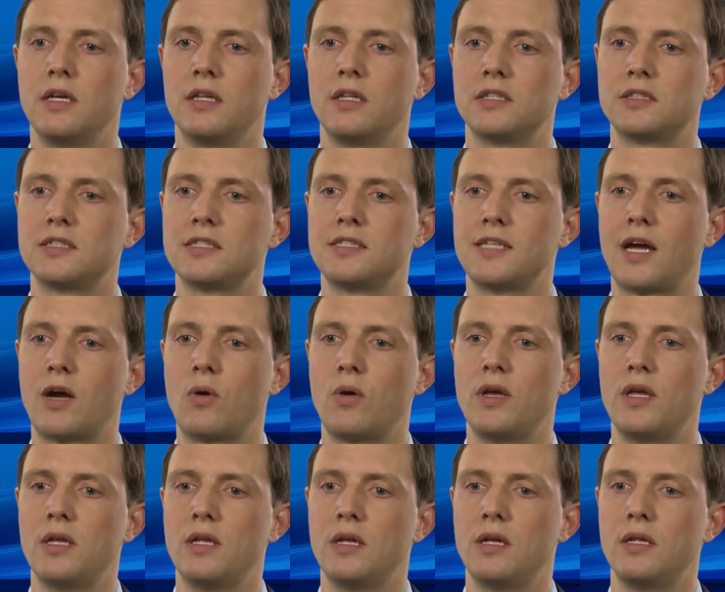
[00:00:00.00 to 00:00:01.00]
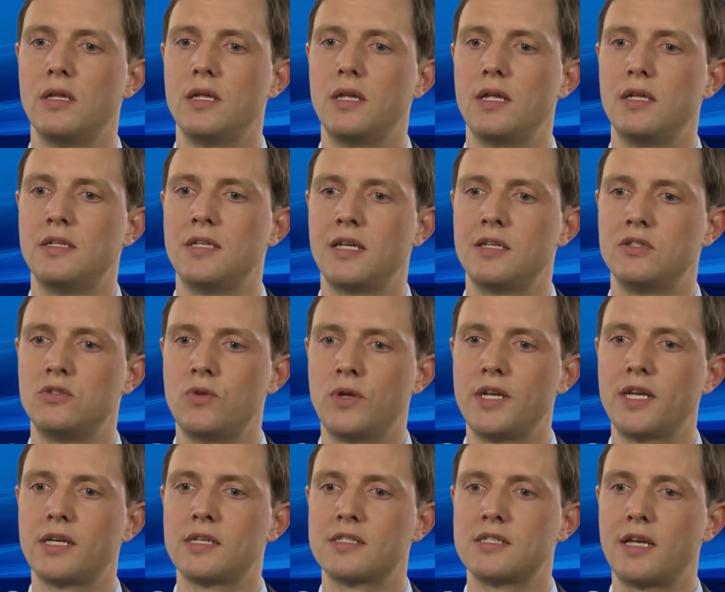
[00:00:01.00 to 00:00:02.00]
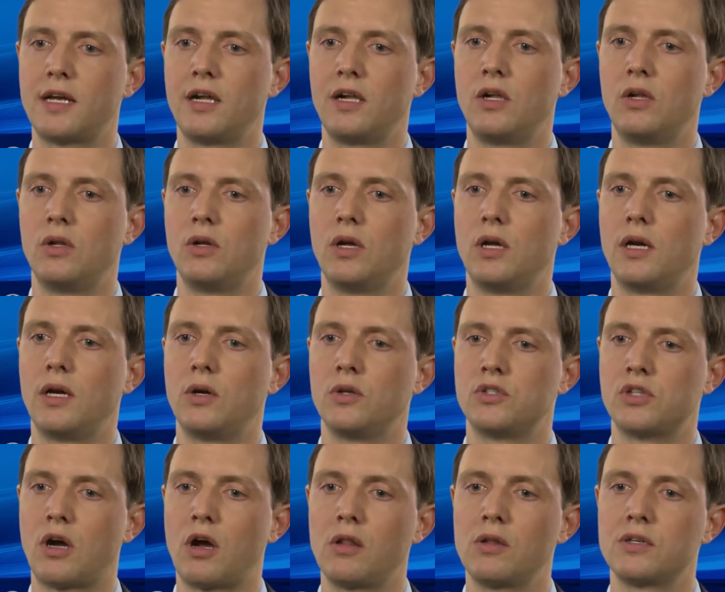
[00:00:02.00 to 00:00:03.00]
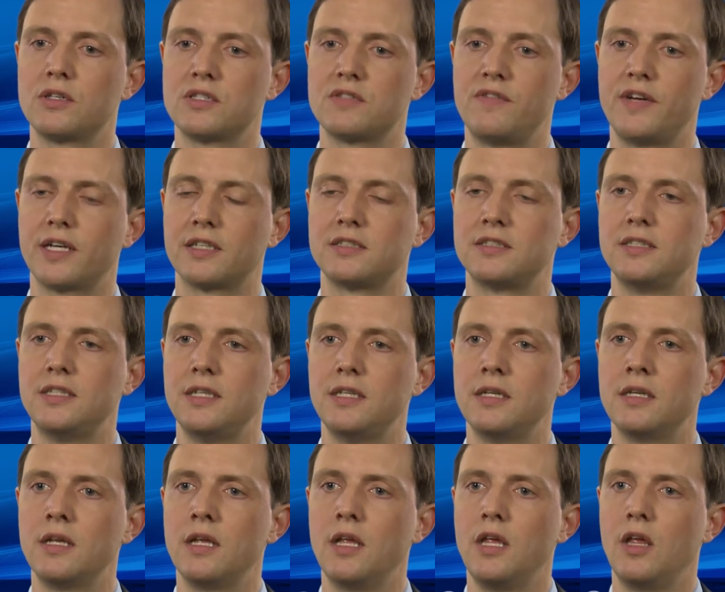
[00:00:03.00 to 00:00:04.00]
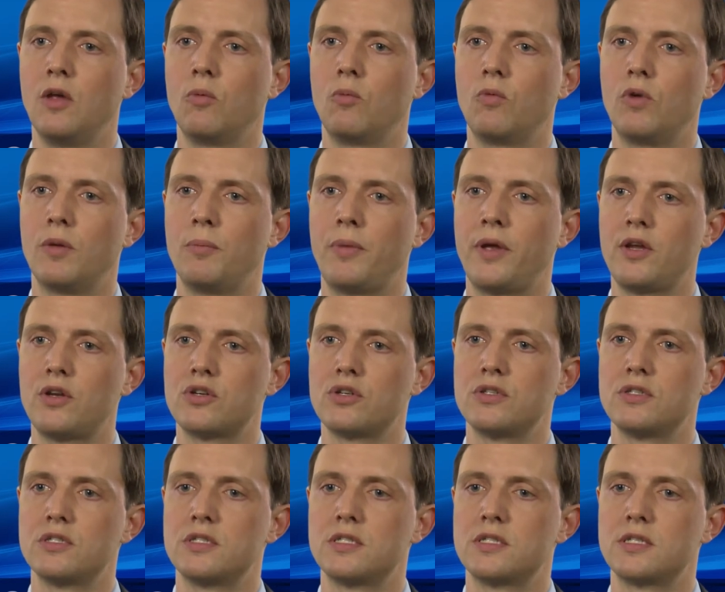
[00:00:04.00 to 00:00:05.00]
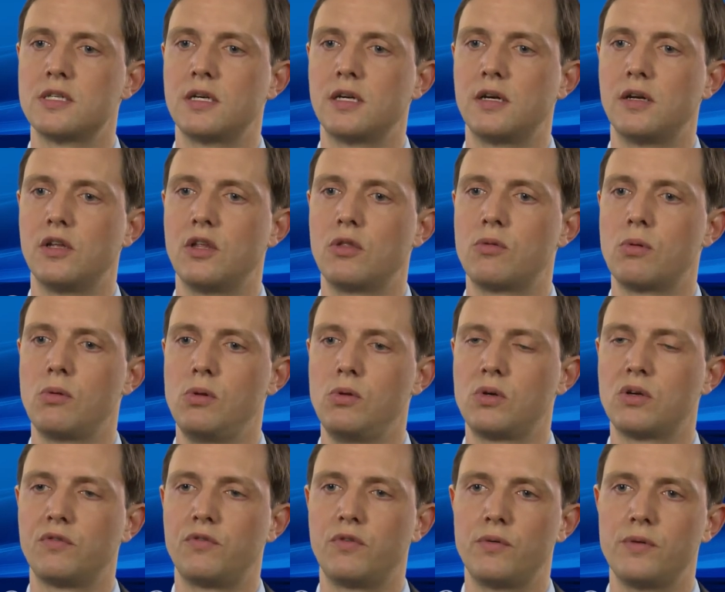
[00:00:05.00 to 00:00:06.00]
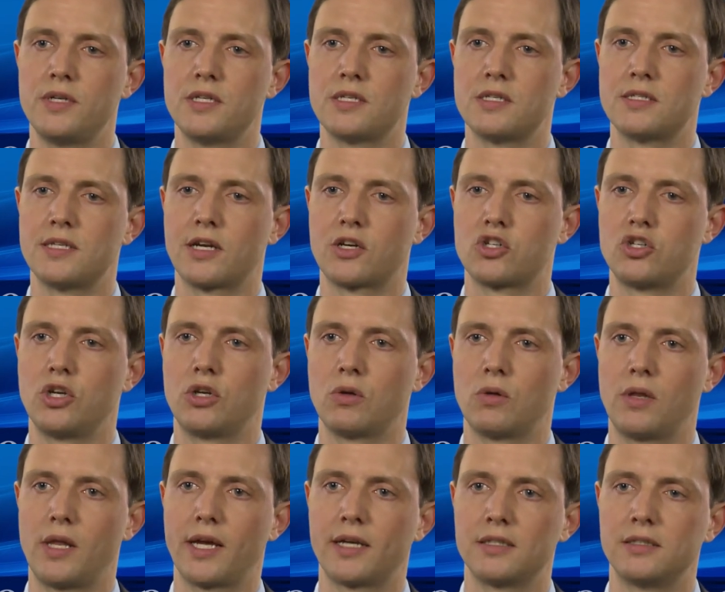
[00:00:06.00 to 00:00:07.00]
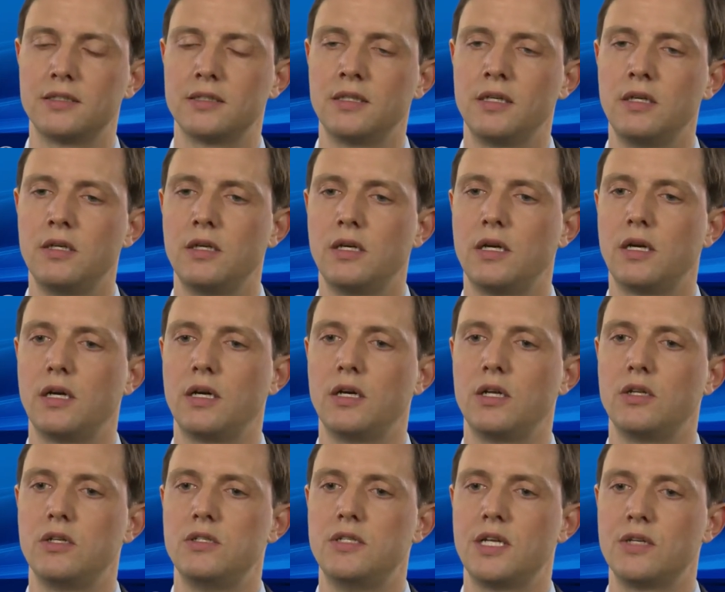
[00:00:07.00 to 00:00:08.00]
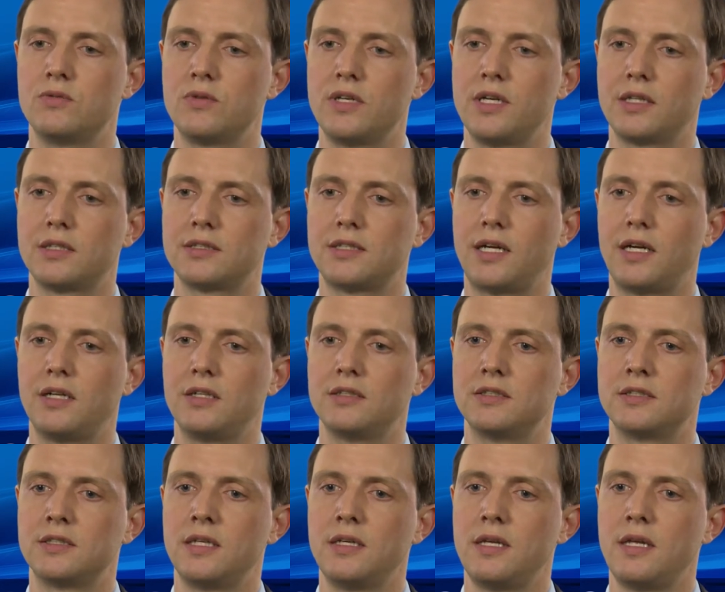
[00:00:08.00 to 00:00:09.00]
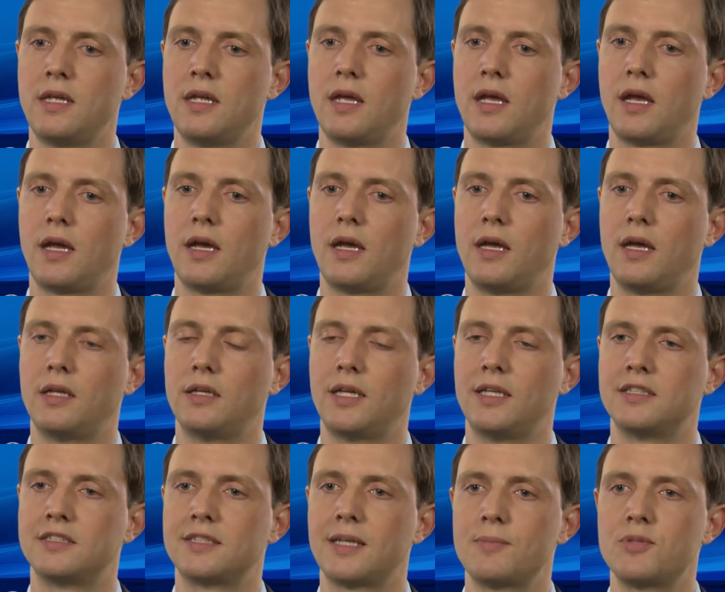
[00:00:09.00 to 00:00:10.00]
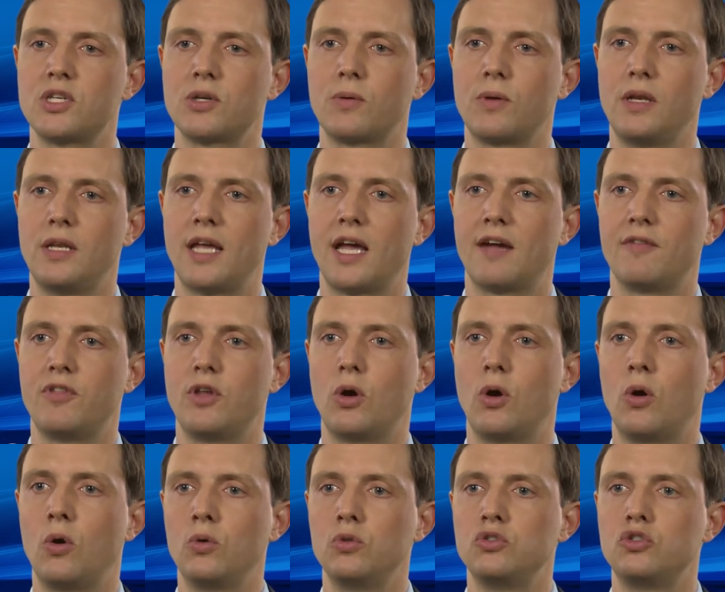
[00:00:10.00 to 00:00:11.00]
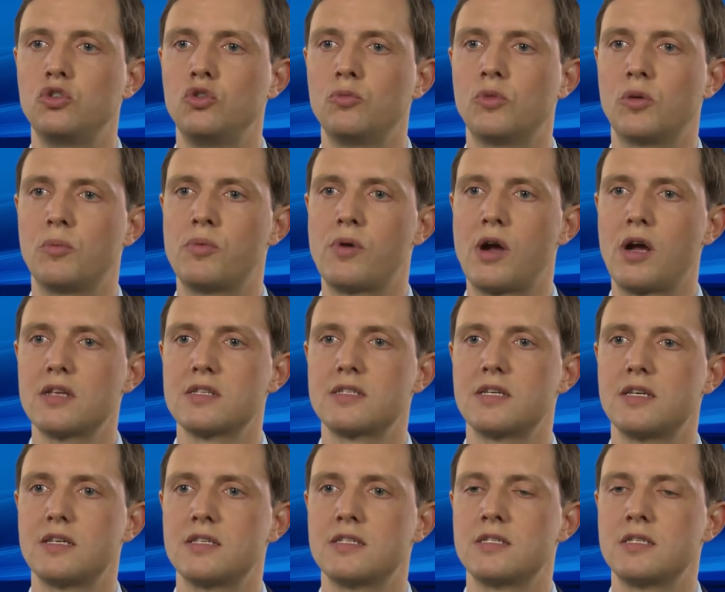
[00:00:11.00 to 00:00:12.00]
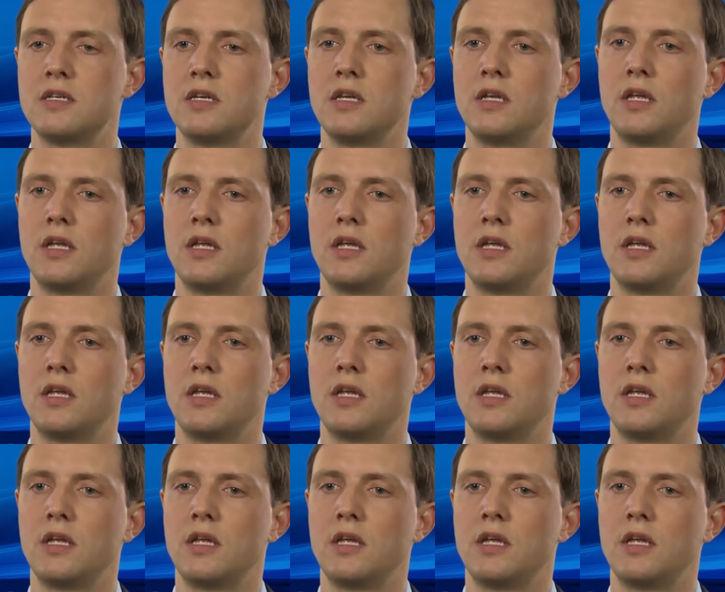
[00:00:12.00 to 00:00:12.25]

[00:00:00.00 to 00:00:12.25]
This is now a dendritic cell autologous vaccine where patients uh, through leukapheresis actually collect uh, dendritic cells uh, and subsequently have their own tumor processed